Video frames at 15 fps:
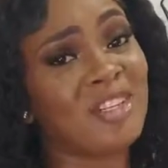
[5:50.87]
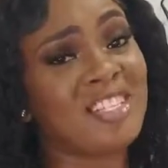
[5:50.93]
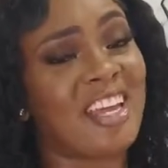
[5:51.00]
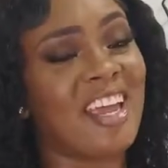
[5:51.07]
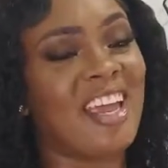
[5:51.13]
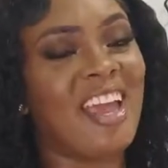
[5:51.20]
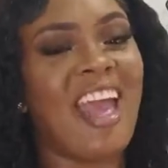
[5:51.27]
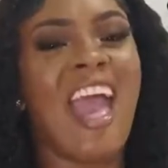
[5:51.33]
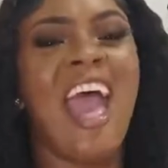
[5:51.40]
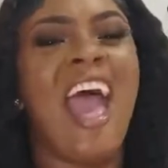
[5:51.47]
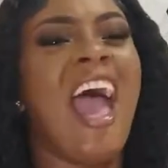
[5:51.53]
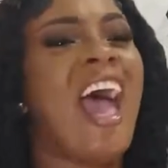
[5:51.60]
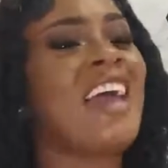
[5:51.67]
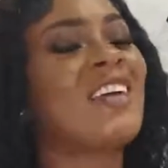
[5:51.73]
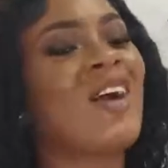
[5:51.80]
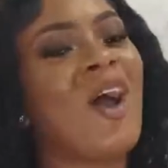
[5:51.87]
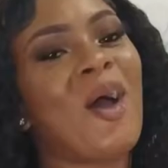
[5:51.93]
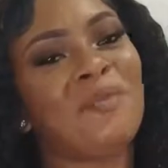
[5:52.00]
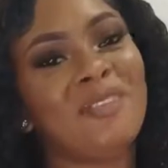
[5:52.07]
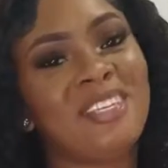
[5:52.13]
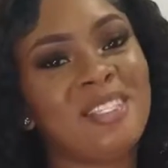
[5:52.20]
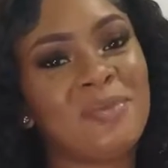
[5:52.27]
JA and
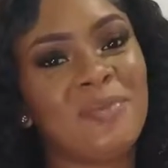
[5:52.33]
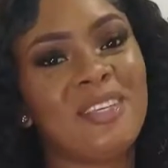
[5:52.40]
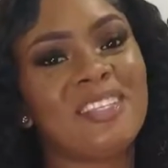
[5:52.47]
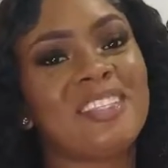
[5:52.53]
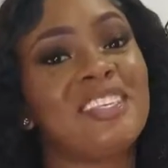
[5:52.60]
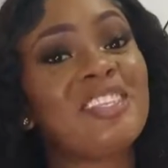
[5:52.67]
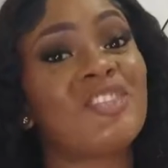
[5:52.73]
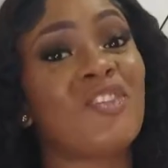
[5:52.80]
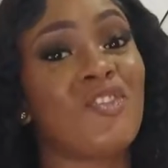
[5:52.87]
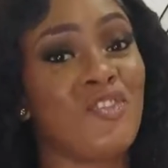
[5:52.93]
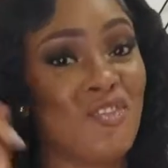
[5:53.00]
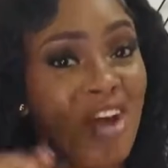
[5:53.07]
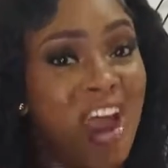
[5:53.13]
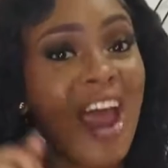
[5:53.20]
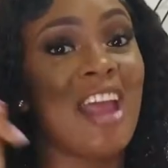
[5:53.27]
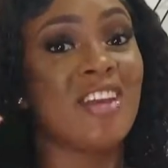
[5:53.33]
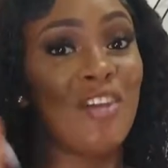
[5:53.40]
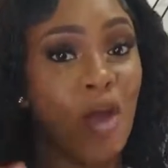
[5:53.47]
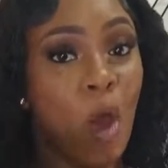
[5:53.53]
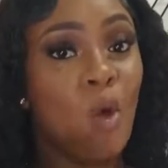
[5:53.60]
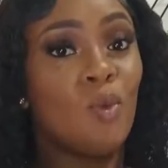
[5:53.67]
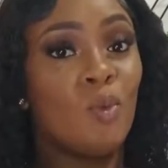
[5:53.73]
cop these pieces right
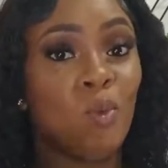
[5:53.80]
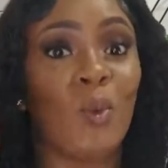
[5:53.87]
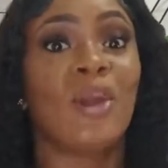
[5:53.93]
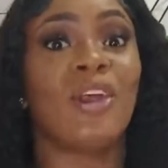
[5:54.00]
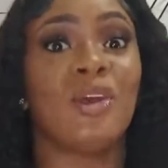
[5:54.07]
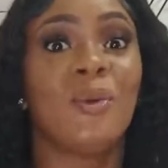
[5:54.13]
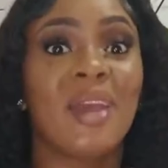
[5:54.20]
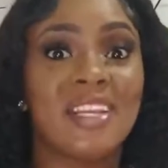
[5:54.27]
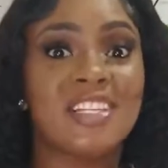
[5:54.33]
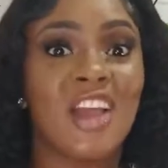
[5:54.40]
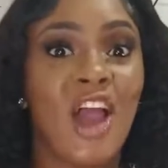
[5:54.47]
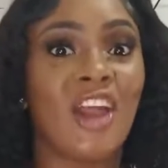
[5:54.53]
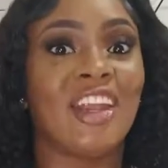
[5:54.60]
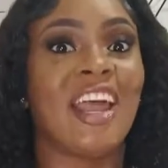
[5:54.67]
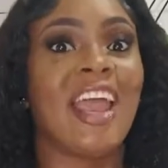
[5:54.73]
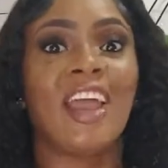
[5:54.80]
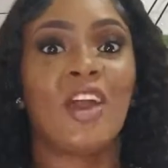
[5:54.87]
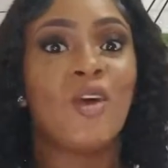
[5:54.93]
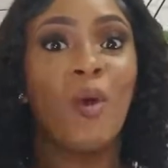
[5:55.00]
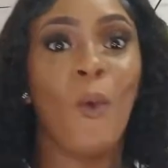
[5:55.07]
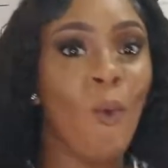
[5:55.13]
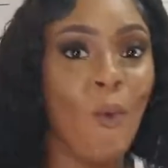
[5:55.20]
now. What are you waiting on? Like,
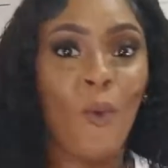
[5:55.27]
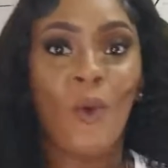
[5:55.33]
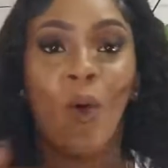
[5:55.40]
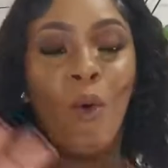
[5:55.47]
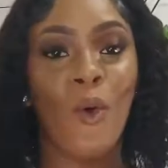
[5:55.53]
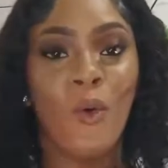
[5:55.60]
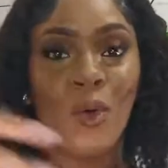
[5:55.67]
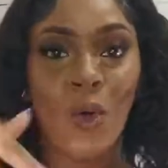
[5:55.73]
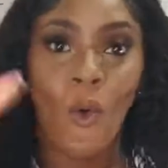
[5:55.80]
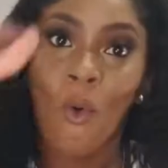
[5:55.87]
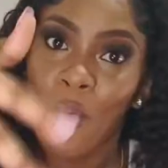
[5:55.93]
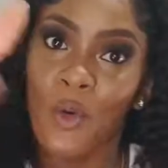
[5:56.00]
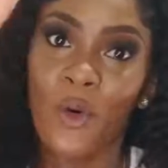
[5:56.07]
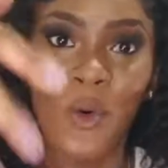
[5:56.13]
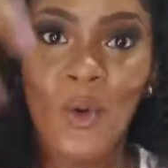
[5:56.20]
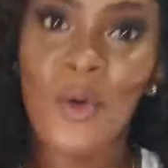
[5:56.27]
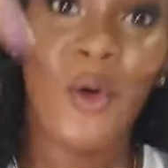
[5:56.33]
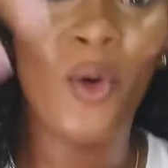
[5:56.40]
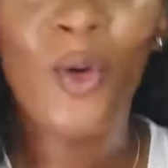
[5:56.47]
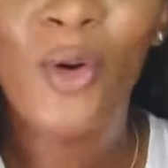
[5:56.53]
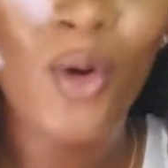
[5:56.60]
go, go, go, go, go, go.